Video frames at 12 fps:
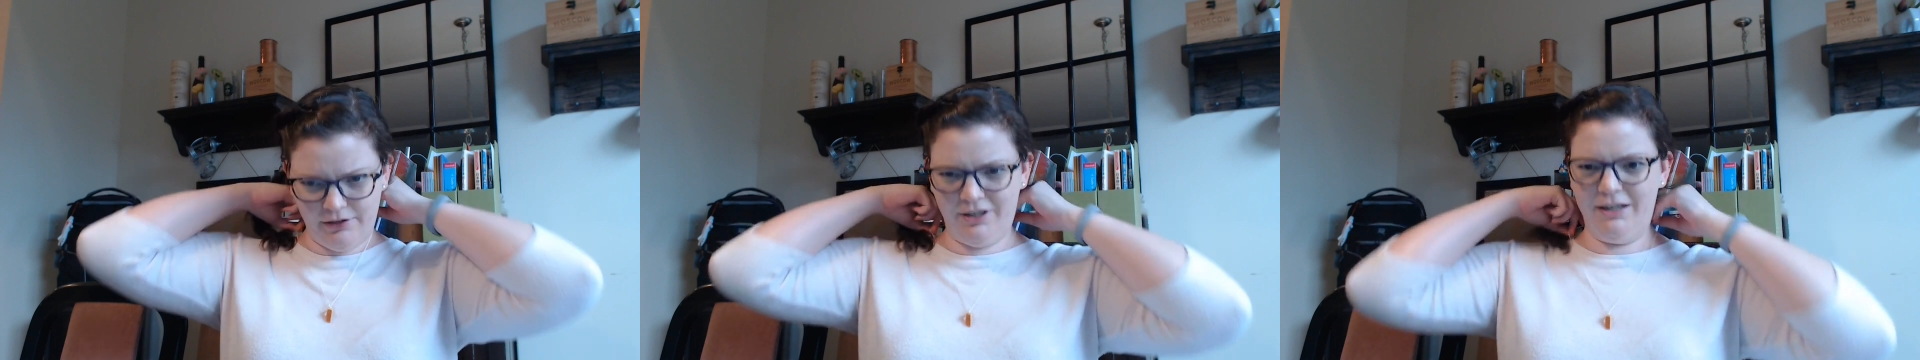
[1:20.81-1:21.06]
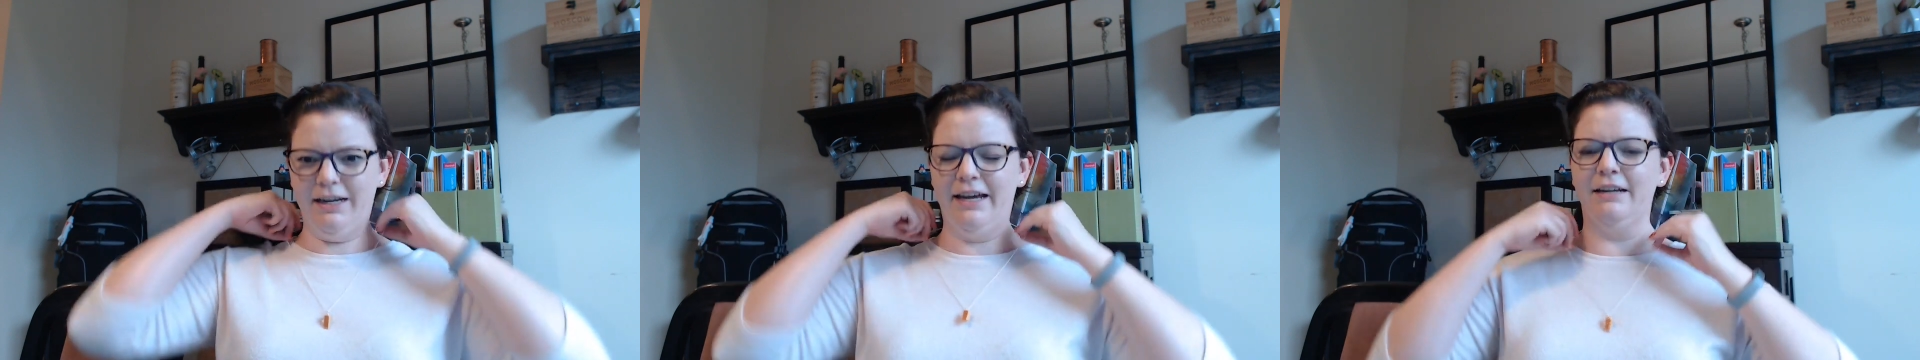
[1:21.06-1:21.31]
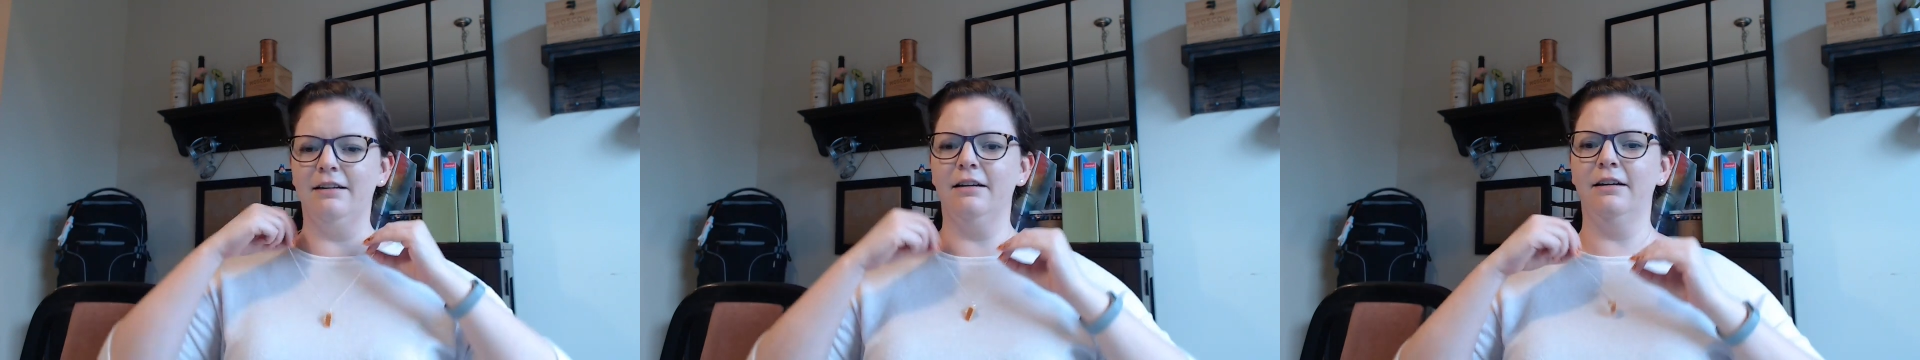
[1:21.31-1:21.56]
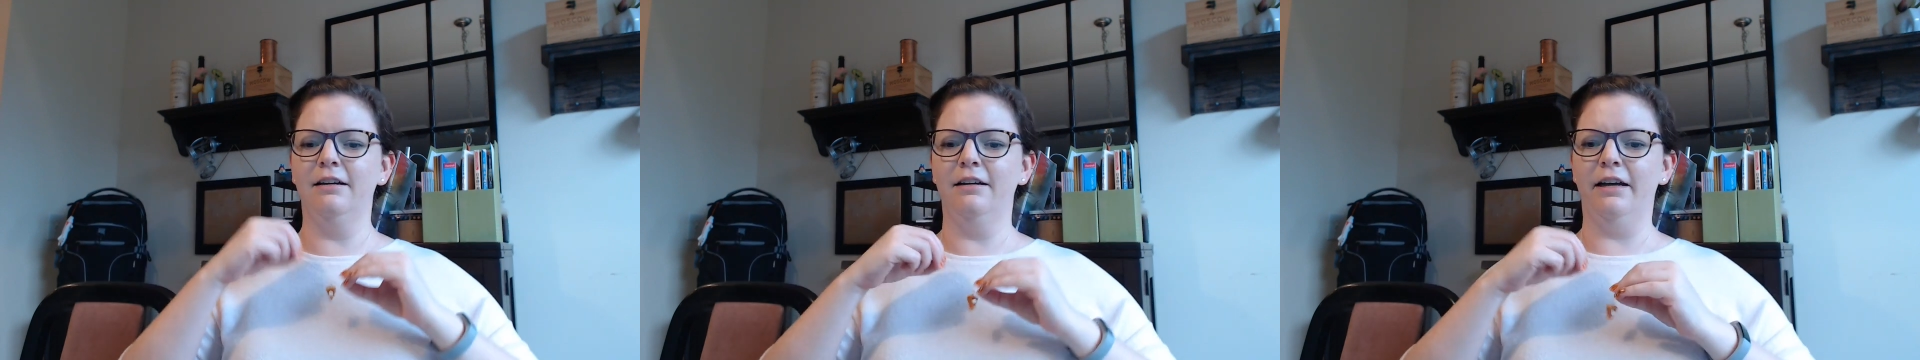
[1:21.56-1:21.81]
You can get
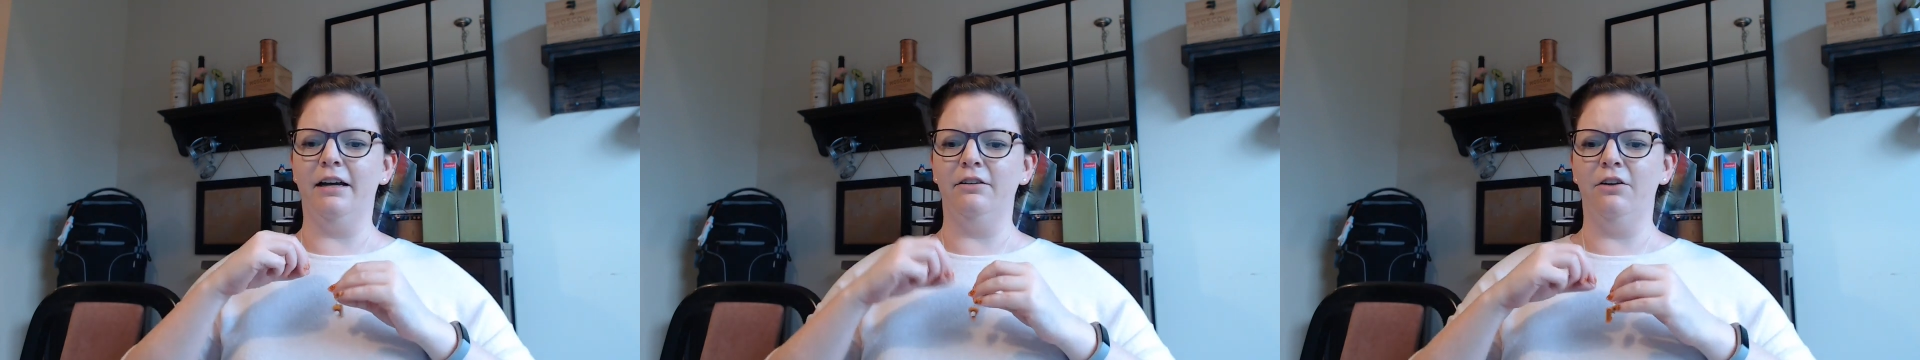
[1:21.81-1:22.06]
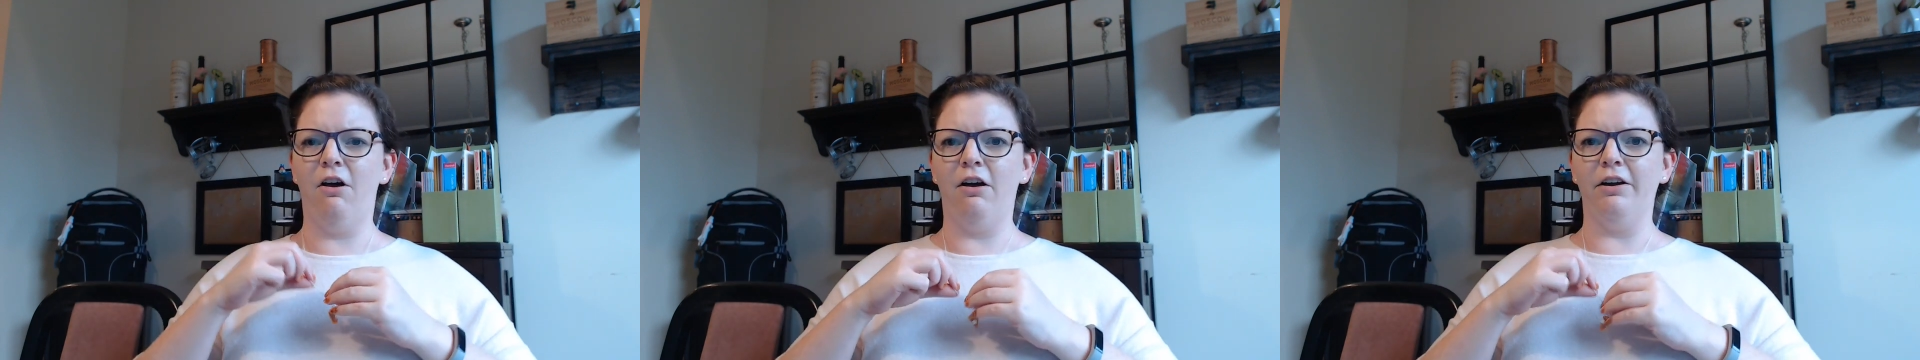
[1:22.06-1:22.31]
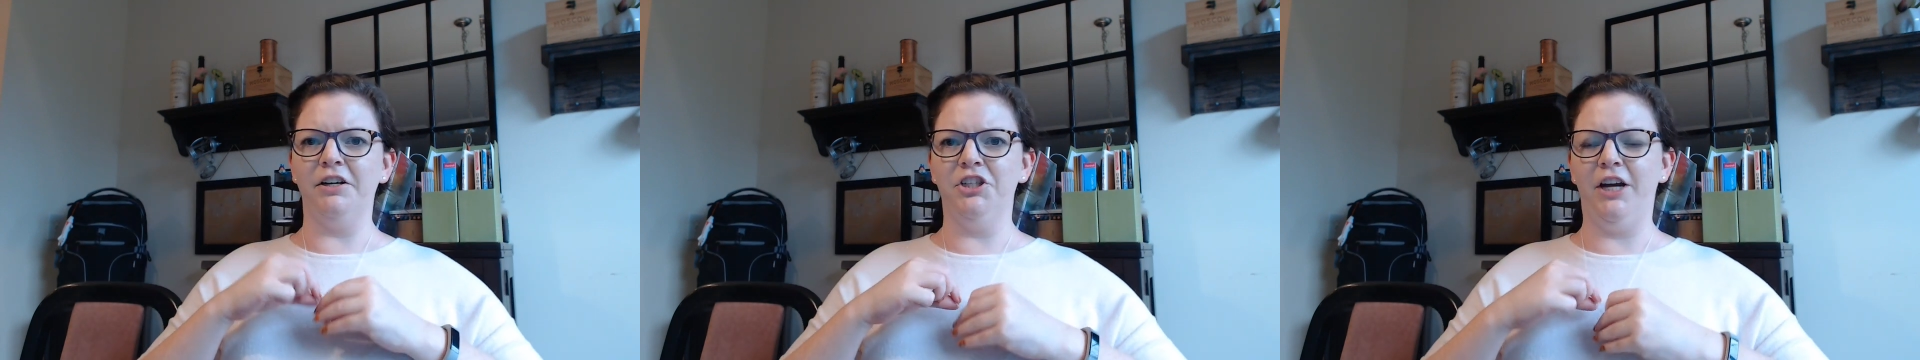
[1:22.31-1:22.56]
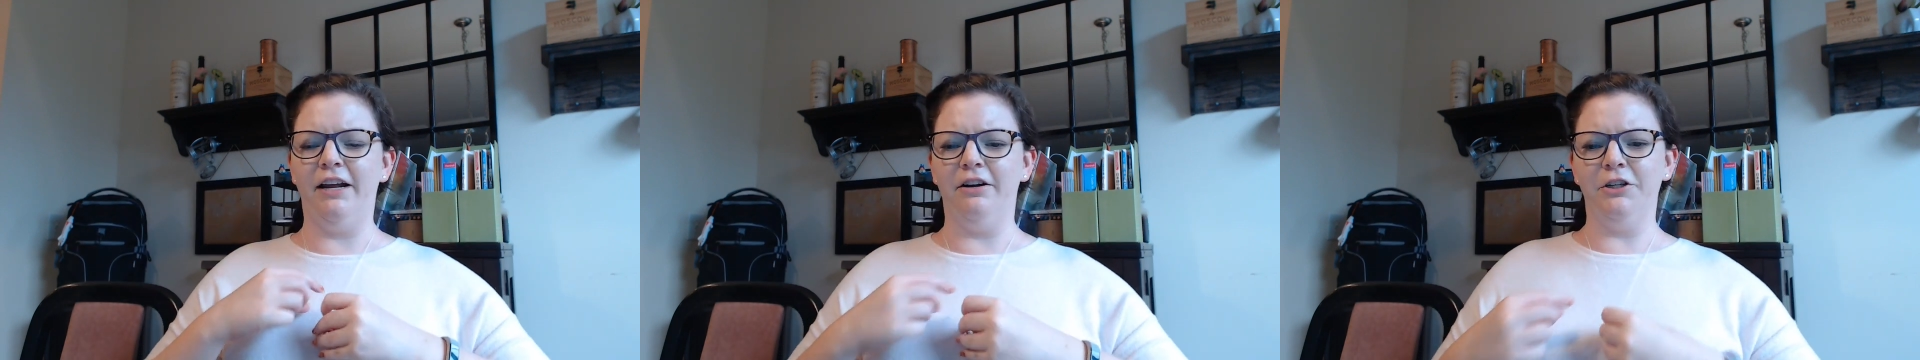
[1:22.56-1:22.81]
like a longer
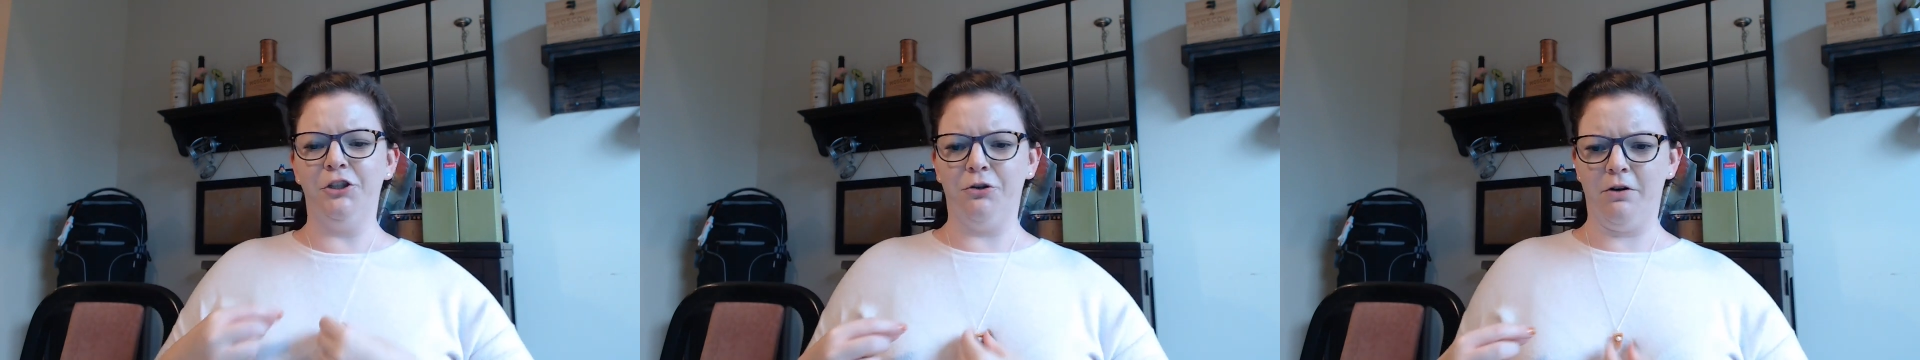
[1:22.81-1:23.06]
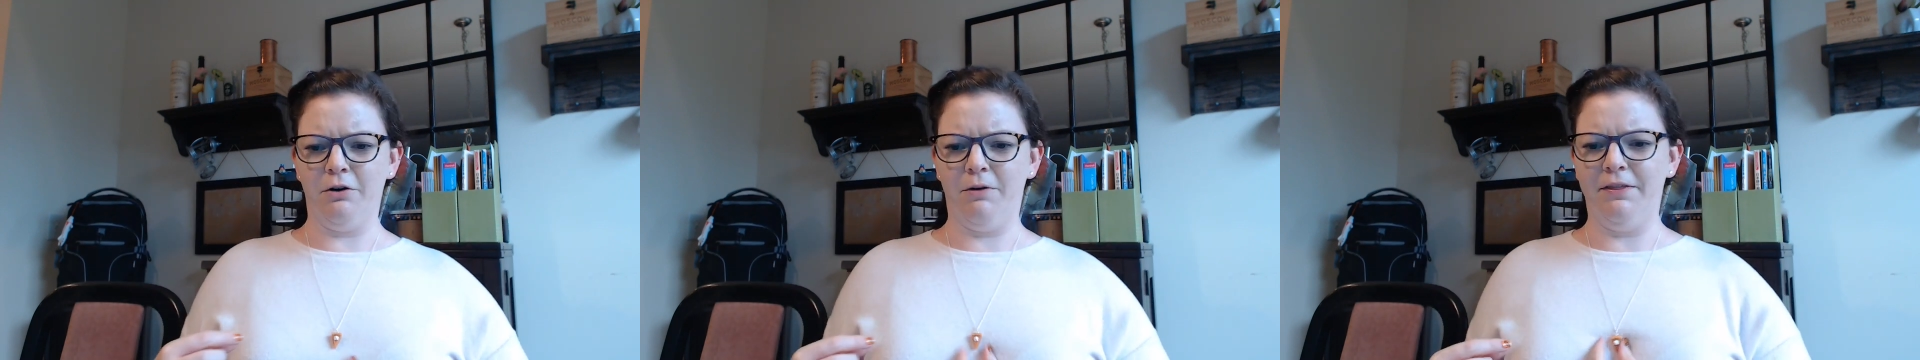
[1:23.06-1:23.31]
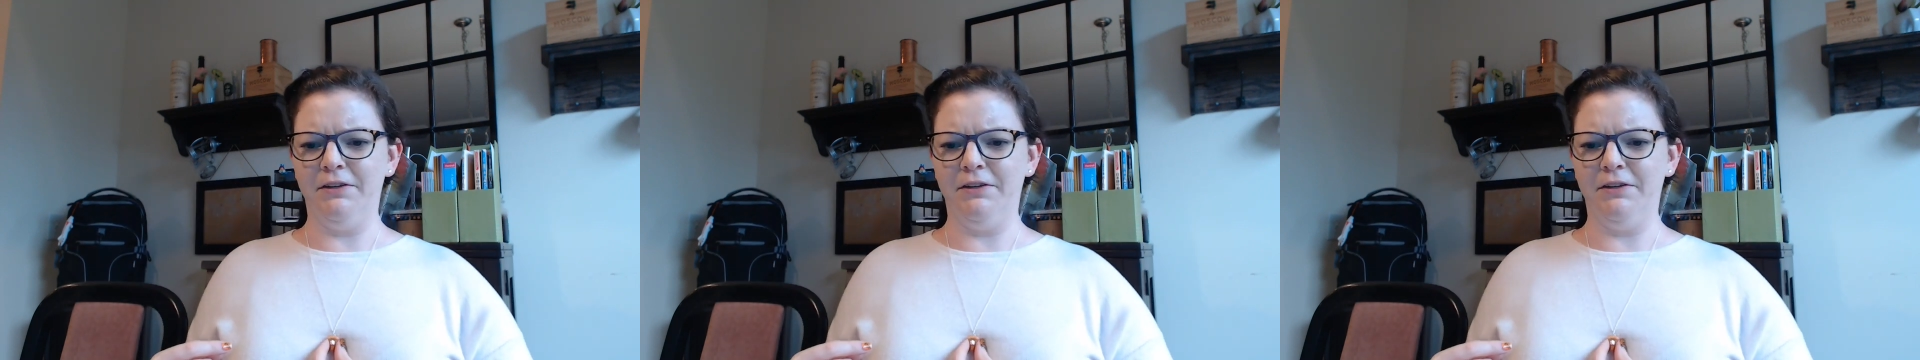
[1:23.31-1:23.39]
chain or a shorter one.